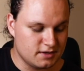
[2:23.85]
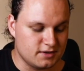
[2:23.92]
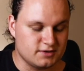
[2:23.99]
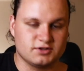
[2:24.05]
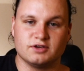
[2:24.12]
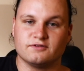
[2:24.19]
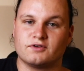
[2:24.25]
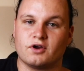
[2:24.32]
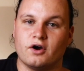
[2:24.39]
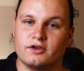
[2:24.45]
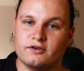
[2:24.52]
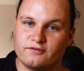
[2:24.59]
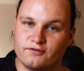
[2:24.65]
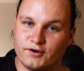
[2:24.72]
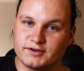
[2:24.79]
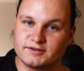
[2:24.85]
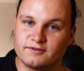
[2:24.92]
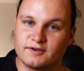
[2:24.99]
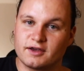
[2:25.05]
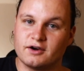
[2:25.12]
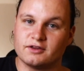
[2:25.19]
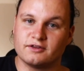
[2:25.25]
So you've got your 1st
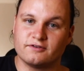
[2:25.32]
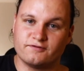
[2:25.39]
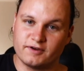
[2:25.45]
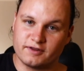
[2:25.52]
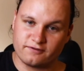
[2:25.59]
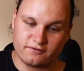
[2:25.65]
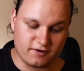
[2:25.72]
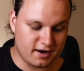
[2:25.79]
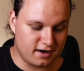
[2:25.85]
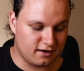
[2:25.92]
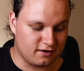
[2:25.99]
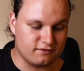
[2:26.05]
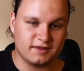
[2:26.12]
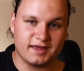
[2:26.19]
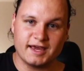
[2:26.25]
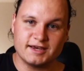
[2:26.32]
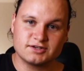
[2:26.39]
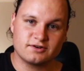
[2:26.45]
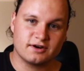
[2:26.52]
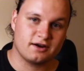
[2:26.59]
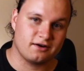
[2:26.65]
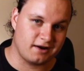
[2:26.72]
finger on the 5th fret of the E
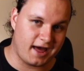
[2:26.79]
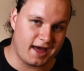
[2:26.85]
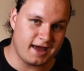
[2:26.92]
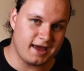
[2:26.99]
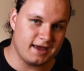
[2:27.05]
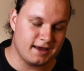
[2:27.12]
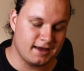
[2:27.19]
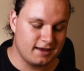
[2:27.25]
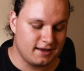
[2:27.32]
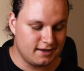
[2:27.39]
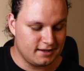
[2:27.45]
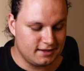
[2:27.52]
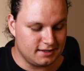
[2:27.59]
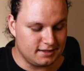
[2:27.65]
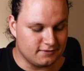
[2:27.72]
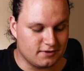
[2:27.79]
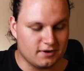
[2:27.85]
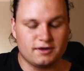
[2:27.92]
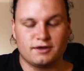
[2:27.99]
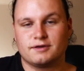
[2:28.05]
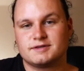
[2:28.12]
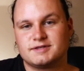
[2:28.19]
string on A. You've
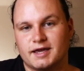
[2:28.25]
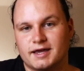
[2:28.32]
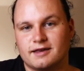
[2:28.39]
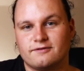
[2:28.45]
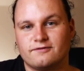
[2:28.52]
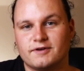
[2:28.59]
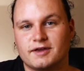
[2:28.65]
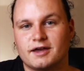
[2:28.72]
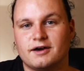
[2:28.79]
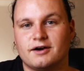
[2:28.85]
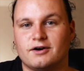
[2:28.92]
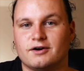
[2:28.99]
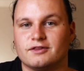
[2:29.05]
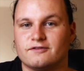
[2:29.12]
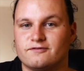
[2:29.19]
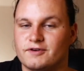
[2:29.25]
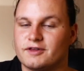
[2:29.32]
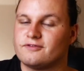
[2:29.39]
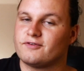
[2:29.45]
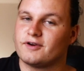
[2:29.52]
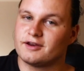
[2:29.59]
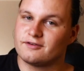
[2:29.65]
got your 2nd finger on the
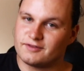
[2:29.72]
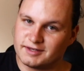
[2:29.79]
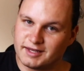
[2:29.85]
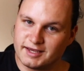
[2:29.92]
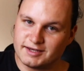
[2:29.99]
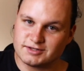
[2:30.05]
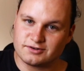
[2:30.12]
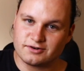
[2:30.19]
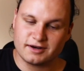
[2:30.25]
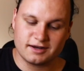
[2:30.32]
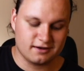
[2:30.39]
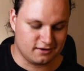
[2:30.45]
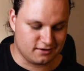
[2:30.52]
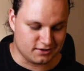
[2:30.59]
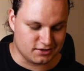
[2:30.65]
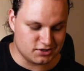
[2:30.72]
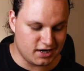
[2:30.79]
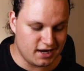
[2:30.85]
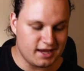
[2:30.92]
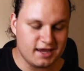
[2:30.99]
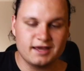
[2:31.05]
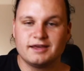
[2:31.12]
5th fret of the D string on
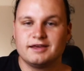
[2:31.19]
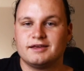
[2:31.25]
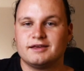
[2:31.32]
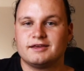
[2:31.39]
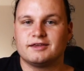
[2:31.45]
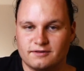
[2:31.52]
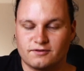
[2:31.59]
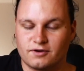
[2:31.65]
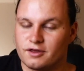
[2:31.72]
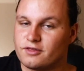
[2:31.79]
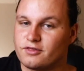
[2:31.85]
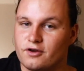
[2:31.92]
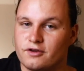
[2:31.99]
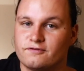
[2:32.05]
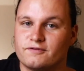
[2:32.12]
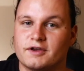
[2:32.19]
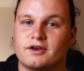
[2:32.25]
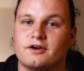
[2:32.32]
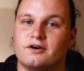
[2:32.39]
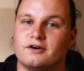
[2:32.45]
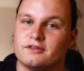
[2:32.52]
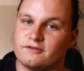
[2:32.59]
G. You've got your 3rd
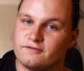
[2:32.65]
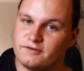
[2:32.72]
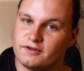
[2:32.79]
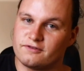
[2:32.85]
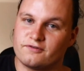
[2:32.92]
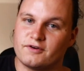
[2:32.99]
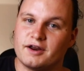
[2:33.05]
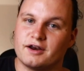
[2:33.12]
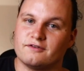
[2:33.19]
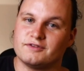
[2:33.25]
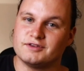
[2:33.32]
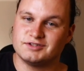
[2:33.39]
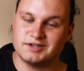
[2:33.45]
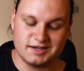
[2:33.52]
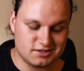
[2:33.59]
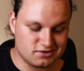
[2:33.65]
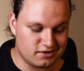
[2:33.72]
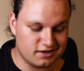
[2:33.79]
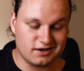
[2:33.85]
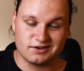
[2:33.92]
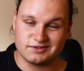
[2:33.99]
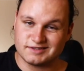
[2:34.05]
finger on the 5th fret of the G
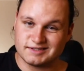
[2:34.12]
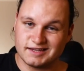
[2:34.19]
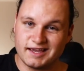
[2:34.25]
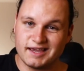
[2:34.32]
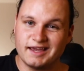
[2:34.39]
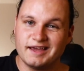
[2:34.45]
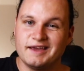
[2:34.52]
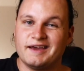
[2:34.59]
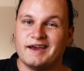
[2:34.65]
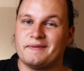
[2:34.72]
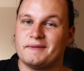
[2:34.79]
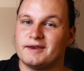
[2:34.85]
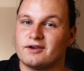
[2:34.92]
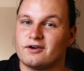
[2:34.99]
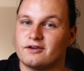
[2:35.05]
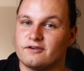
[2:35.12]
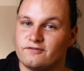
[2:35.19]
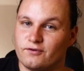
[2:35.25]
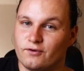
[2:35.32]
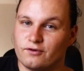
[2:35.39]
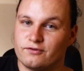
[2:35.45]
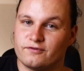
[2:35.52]
string on C, and then you've got your
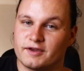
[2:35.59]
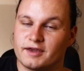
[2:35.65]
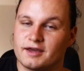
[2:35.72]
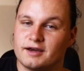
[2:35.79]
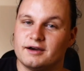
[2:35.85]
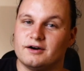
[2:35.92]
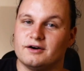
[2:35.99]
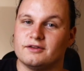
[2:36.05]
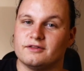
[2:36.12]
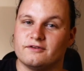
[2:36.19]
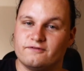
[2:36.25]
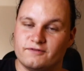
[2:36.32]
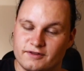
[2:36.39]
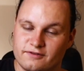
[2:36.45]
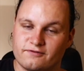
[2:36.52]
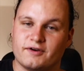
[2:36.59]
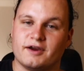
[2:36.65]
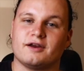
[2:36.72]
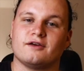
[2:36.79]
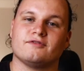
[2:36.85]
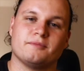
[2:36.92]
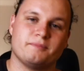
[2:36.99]
4th finger on the 5th
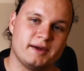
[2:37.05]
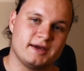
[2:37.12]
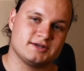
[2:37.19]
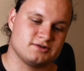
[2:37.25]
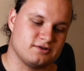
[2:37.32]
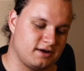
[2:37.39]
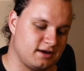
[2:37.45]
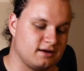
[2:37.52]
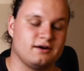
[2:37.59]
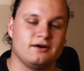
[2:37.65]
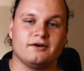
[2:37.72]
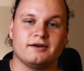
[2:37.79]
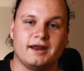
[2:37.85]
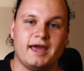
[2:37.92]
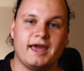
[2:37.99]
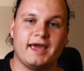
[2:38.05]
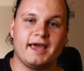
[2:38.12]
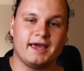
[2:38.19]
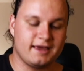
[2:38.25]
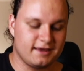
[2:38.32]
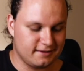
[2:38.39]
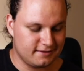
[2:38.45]
fret of the B string on
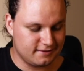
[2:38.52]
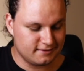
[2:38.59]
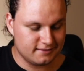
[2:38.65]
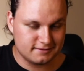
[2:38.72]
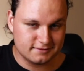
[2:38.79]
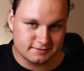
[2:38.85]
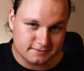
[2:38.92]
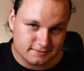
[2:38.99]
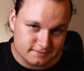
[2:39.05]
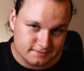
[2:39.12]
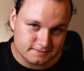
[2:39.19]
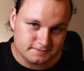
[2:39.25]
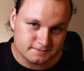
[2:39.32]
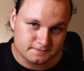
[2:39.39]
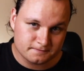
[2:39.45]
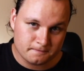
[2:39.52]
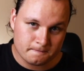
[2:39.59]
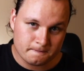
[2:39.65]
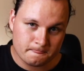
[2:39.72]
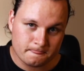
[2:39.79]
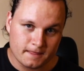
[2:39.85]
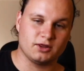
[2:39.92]
E.
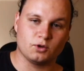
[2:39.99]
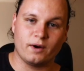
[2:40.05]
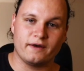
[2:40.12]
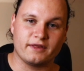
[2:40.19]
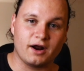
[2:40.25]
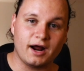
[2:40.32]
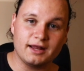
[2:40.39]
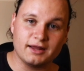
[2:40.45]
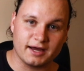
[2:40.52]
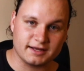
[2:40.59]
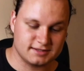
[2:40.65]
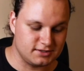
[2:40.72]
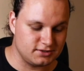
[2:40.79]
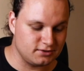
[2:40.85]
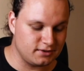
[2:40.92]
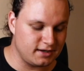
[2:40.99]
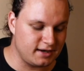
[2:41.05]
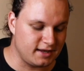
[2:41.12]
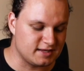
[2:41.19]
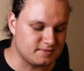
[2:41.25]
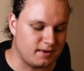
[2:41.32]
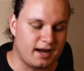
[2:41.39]
And the way that I like to do
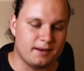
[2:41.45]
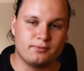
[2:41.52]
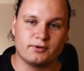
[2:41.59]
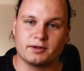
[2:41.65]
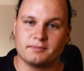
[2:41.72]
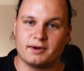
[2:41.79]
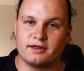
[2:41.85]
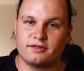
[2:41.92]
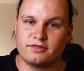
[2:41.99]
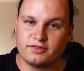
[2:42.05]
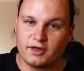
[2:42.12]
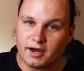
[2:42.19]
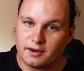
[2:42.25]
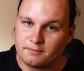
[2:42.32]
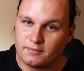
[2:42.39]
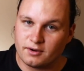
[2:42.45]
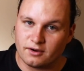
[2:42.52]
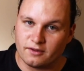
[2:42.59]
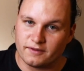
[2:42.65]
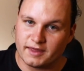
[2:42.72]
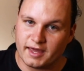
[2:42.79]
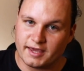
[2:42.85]
it is by putting my thumb
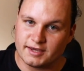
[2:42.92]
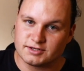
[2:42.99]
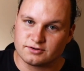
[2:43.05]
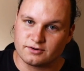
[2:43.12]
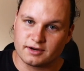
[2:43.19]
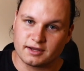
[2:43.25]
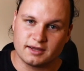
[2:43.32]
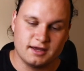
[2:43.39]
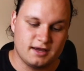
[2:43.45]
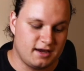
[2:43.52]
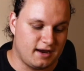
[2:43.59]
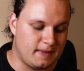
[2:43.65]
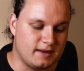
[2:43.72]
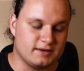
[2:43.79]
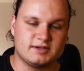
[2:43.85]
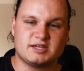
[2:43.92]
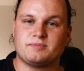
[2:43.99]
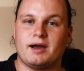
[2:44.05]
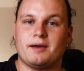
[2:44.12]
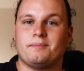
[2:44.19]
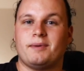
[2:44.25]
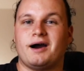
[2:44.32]
on the E string and then just
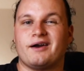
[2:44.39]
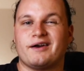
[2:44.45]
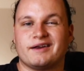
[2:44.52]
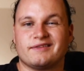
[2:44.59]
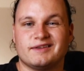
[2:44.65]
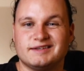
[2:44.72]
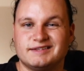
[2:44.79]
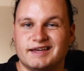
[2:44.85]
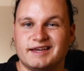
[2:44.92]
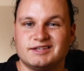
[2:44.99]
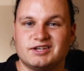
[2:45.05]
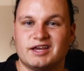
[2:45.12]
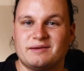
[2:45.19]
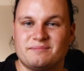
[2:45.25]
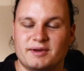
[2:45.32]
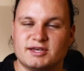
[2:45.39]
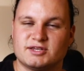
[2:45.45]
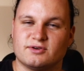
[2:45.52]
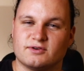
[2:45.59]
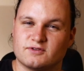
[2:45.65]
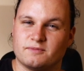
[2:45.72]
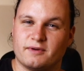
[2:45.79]
by barring the D, G, and B
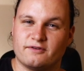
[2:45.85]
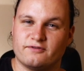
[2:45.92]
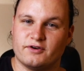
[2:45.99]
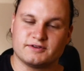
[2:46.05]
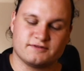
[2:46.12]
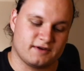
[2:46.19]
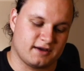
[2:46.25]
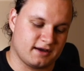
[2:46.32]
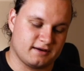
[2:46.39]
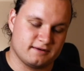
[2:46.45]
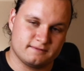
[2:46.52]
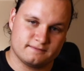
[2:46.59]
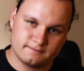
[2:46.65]
strings with my 1st finger.